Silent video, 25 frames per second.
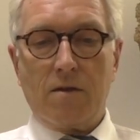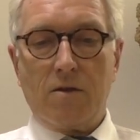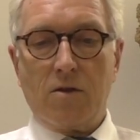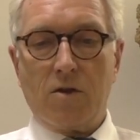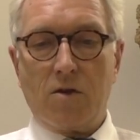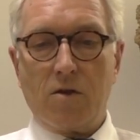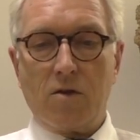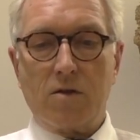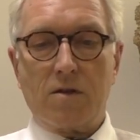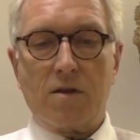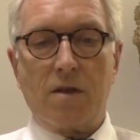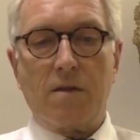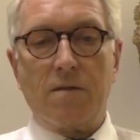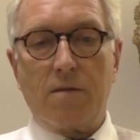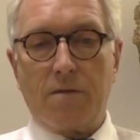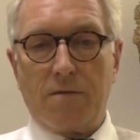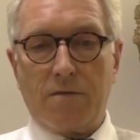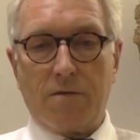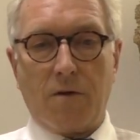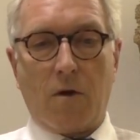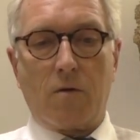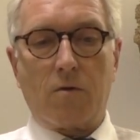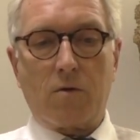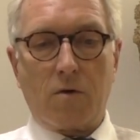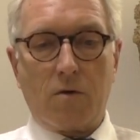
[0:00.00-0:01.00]
good,
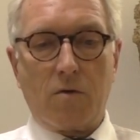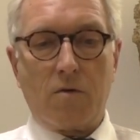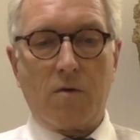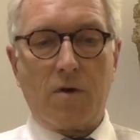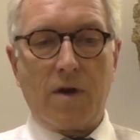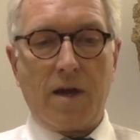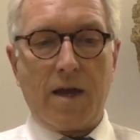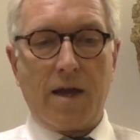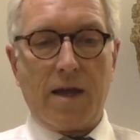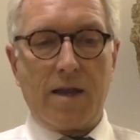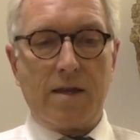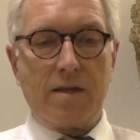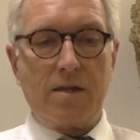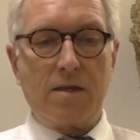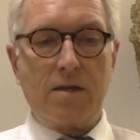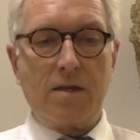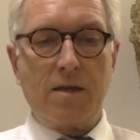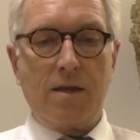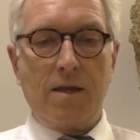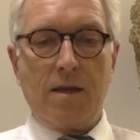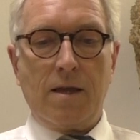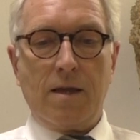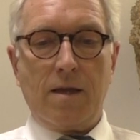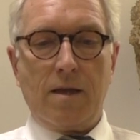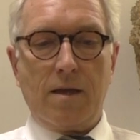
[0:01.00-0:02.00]
thorough and
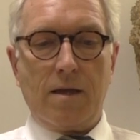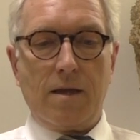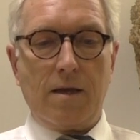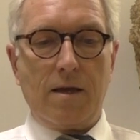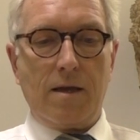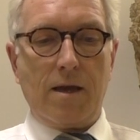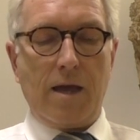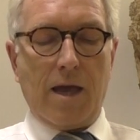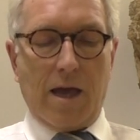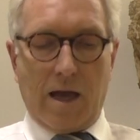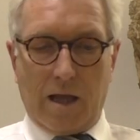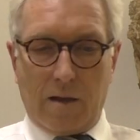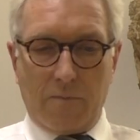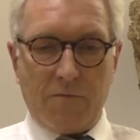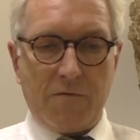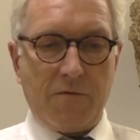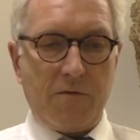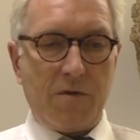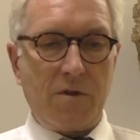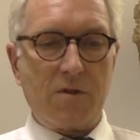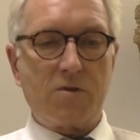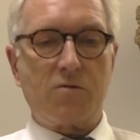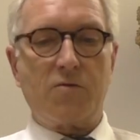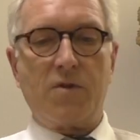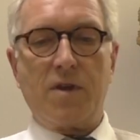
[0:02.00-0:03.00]

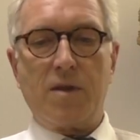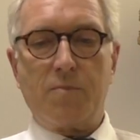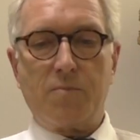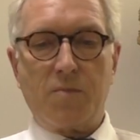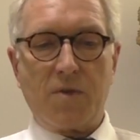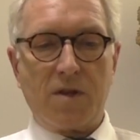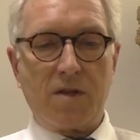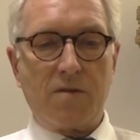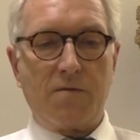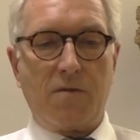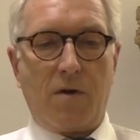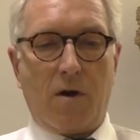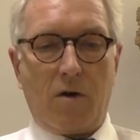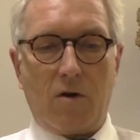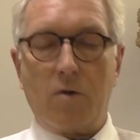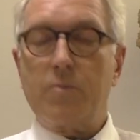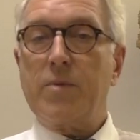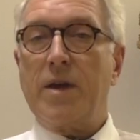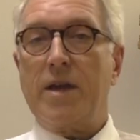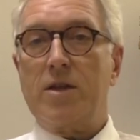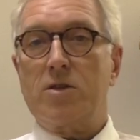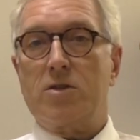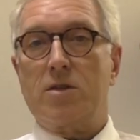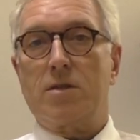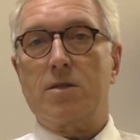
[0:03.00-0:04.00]
helpful treatment for our
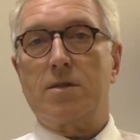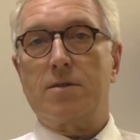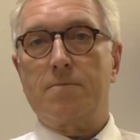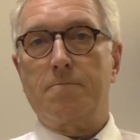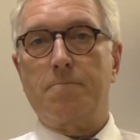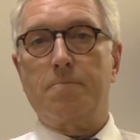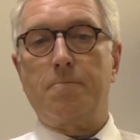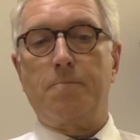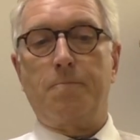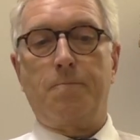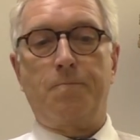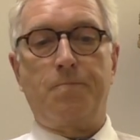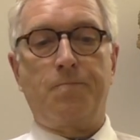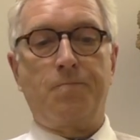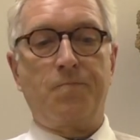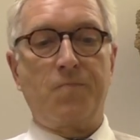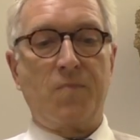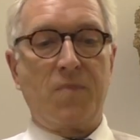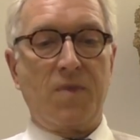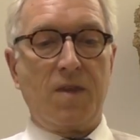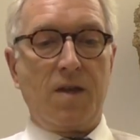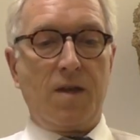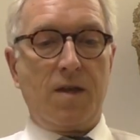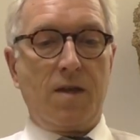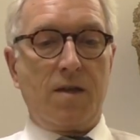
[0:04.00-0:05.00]
patients.
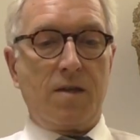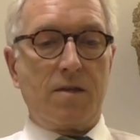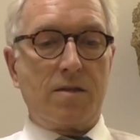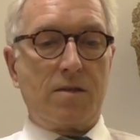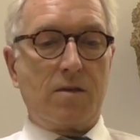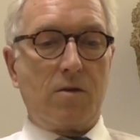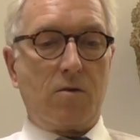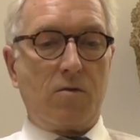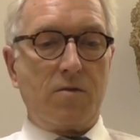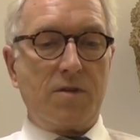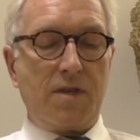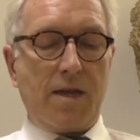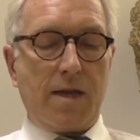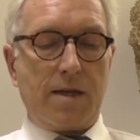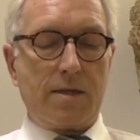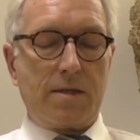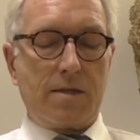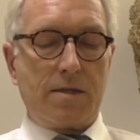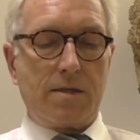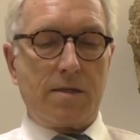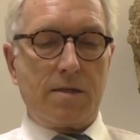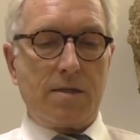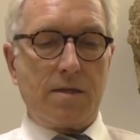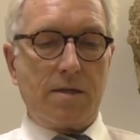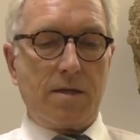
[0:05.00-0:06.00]
So
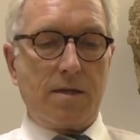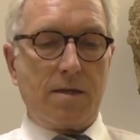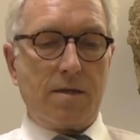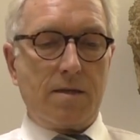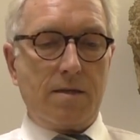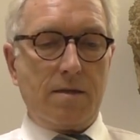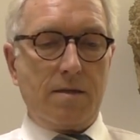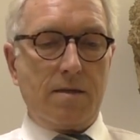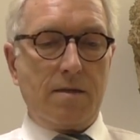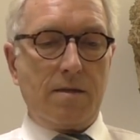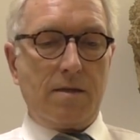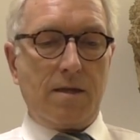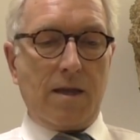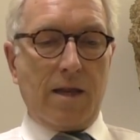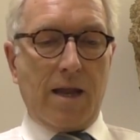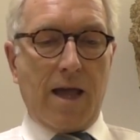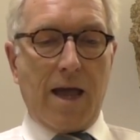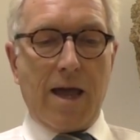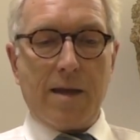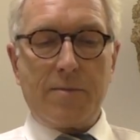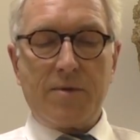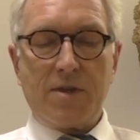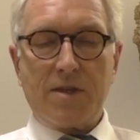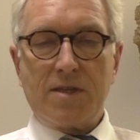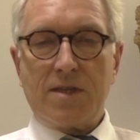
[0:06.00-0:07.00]
yes,
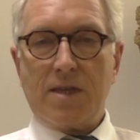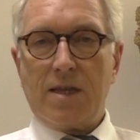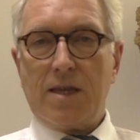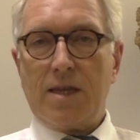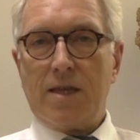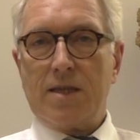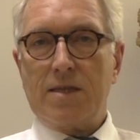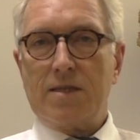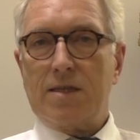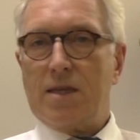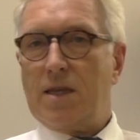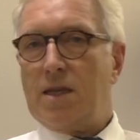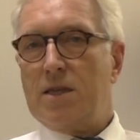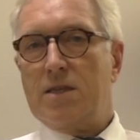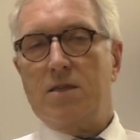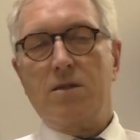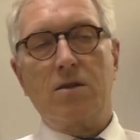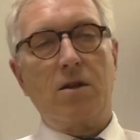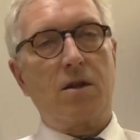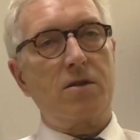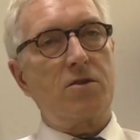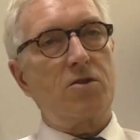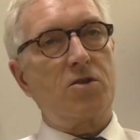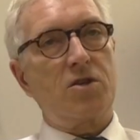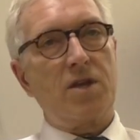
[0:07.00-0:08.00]
Lyme disease is
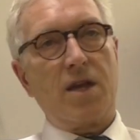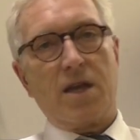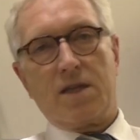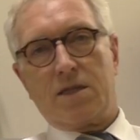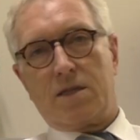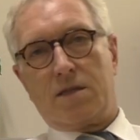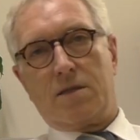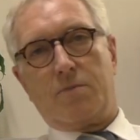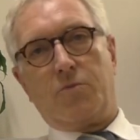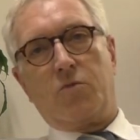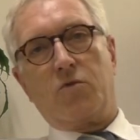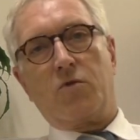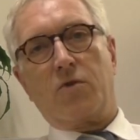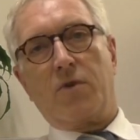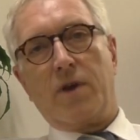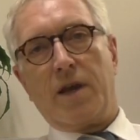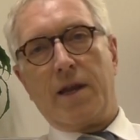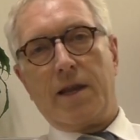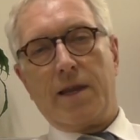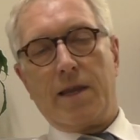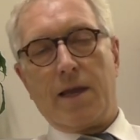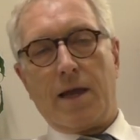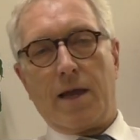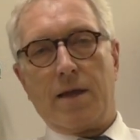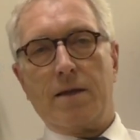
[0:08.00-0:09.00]
not just
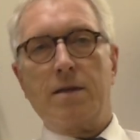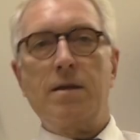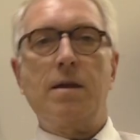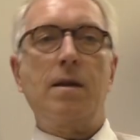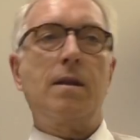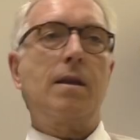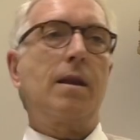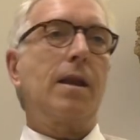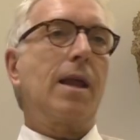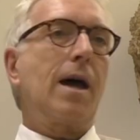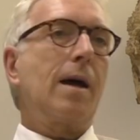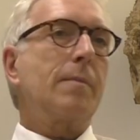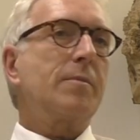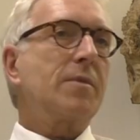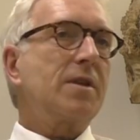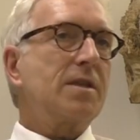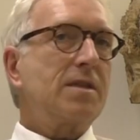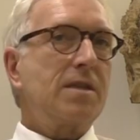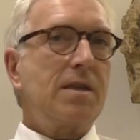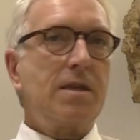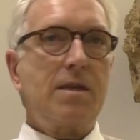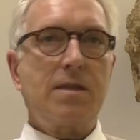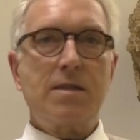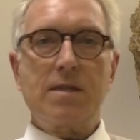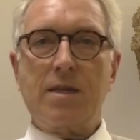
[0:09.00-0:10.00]
Borrelia. Lyme
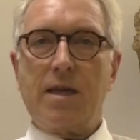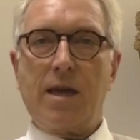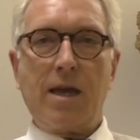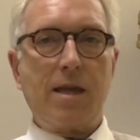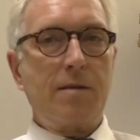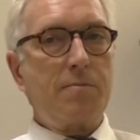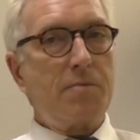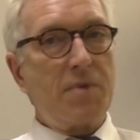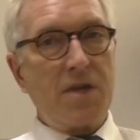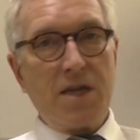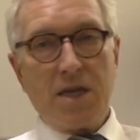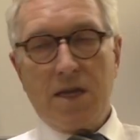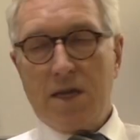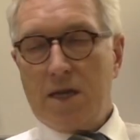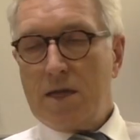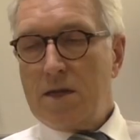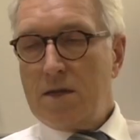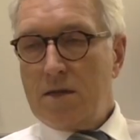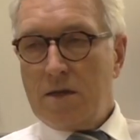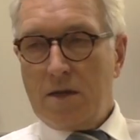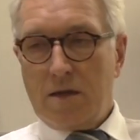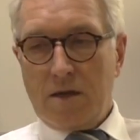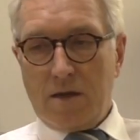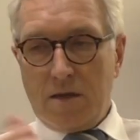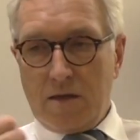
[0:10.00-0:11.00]
disease can
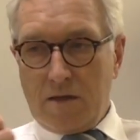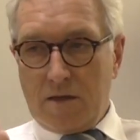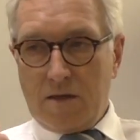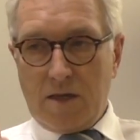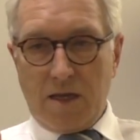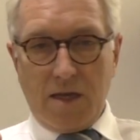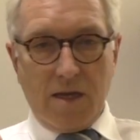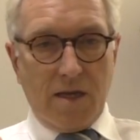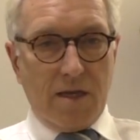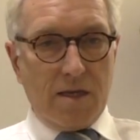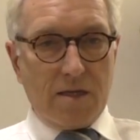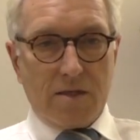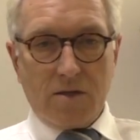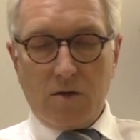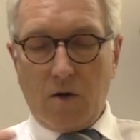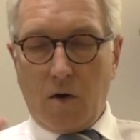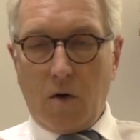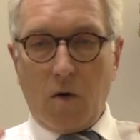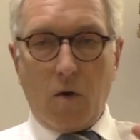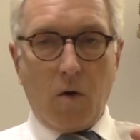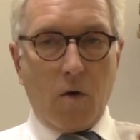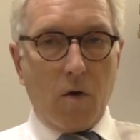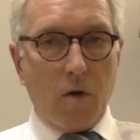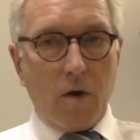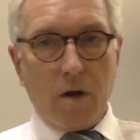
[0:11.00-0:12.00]
be these
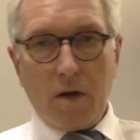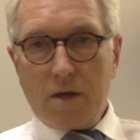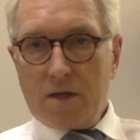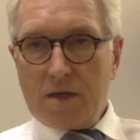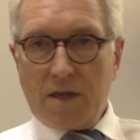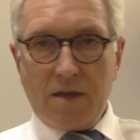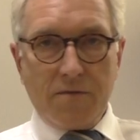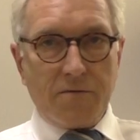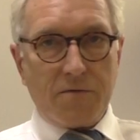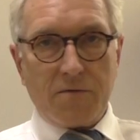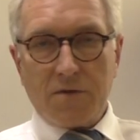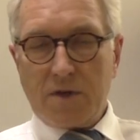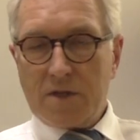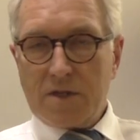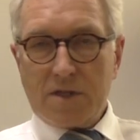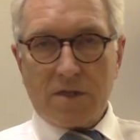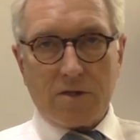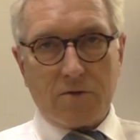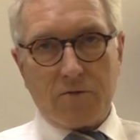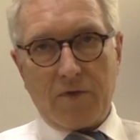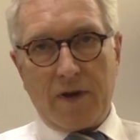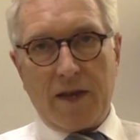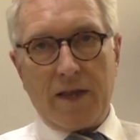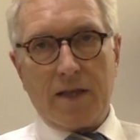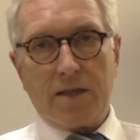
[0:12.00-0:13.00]
all different
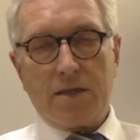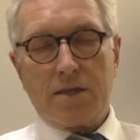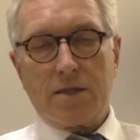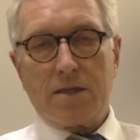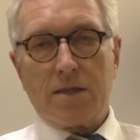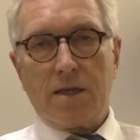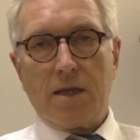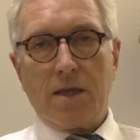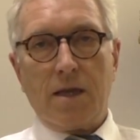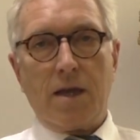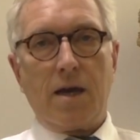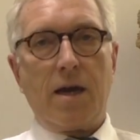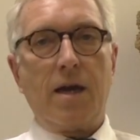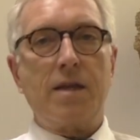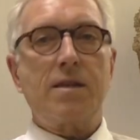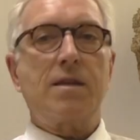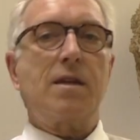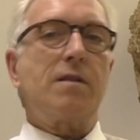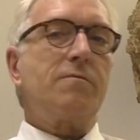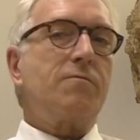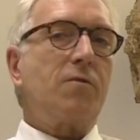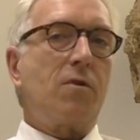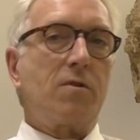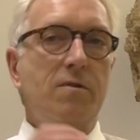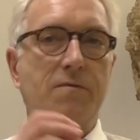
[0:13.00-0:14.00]
strains, and
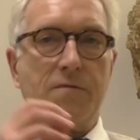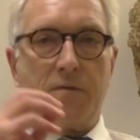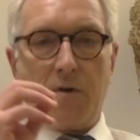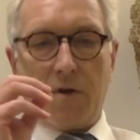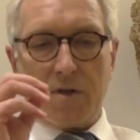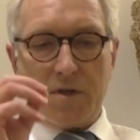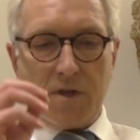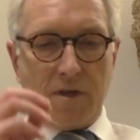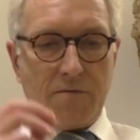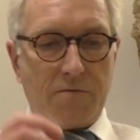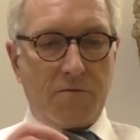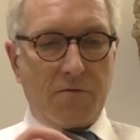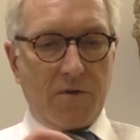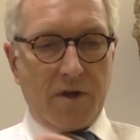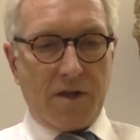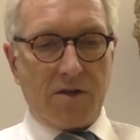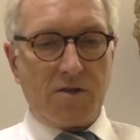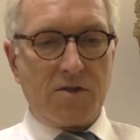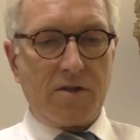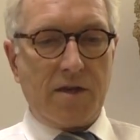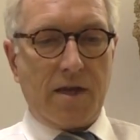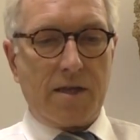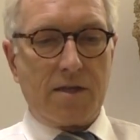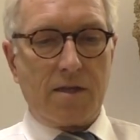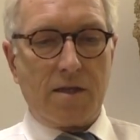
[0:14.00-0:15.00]
I vote for
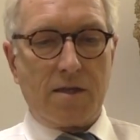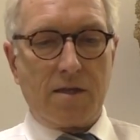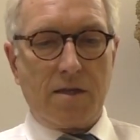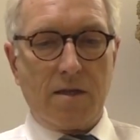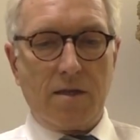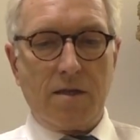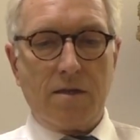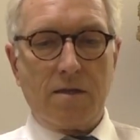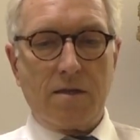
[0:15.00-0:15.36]
differentiated